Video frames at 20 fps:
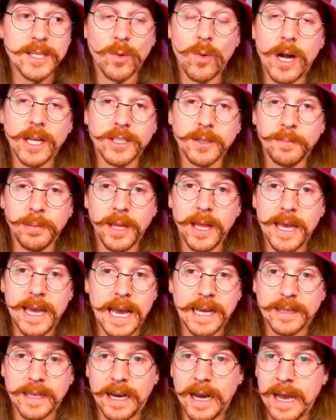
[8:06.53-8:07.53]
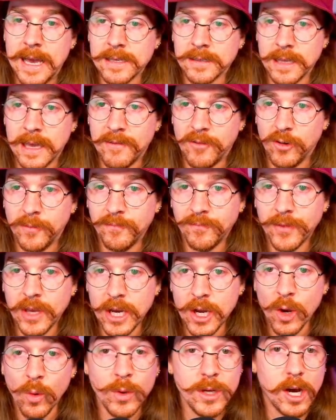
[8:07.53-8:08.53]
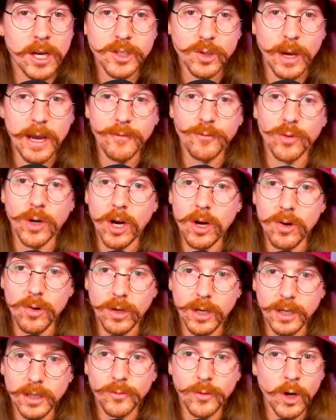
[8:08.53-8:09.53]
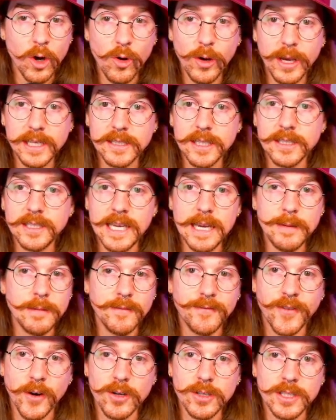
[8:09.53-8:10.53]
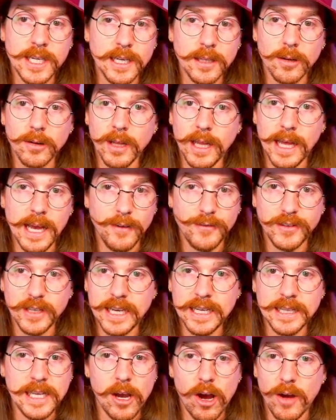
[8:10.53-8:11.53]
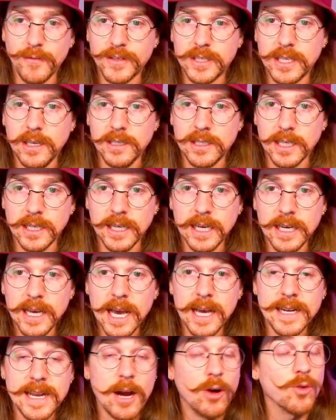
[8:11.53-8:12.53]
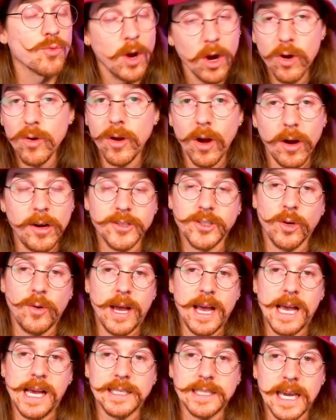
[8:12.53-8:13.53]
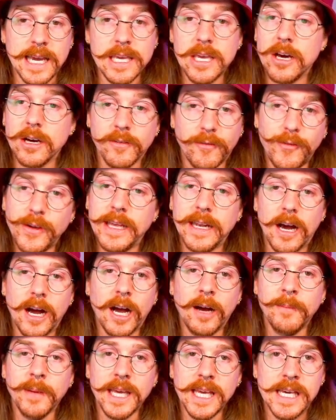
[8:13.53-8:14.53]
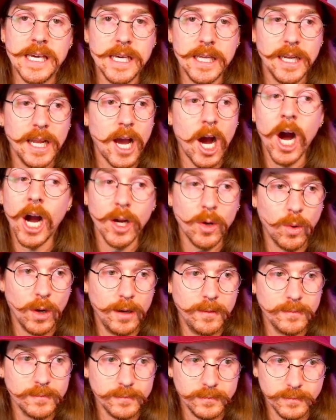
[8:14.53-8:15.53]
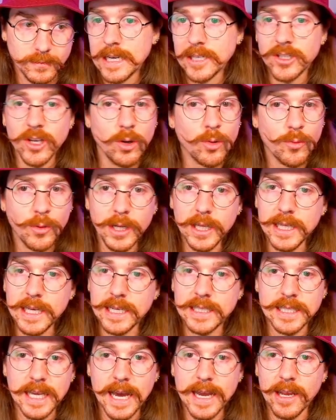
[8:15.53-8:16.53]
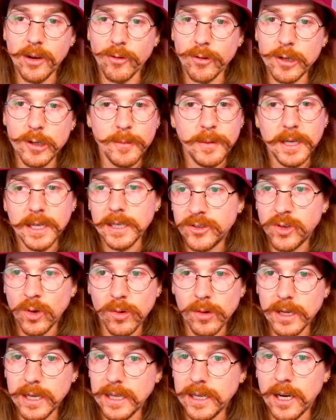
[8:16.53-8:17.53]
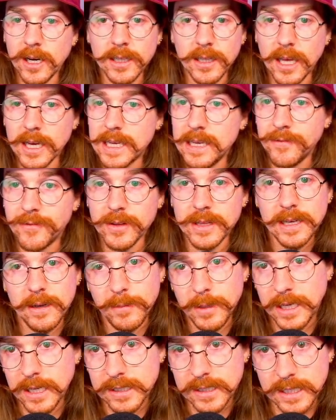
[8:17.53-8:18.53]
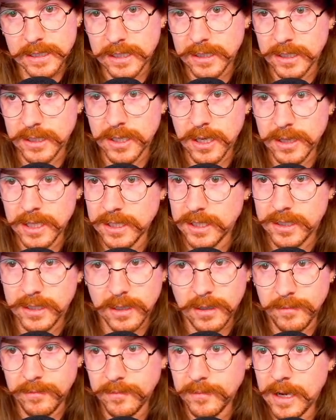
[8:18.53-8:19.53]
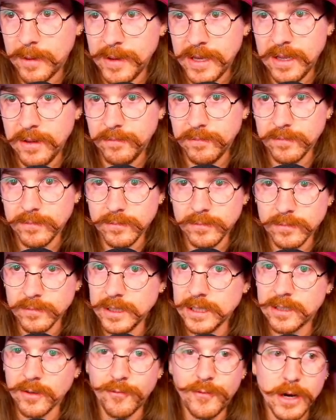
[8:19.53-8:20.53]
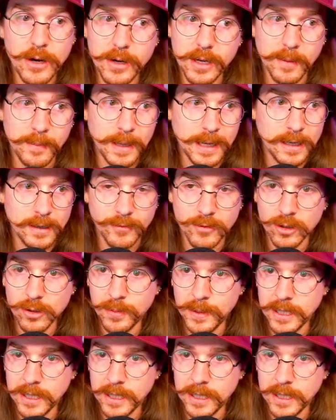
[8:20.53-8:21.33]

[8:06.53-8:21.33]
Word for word: to watch him play at the highest level. We also have Rogue. Rogue is the team that Firstkiller left in the offseason, and now Rogue also has a young phenom in Aqua. So really exciting group. Torrent, unlucky for them because this is a this is a I mean this is a very competitive group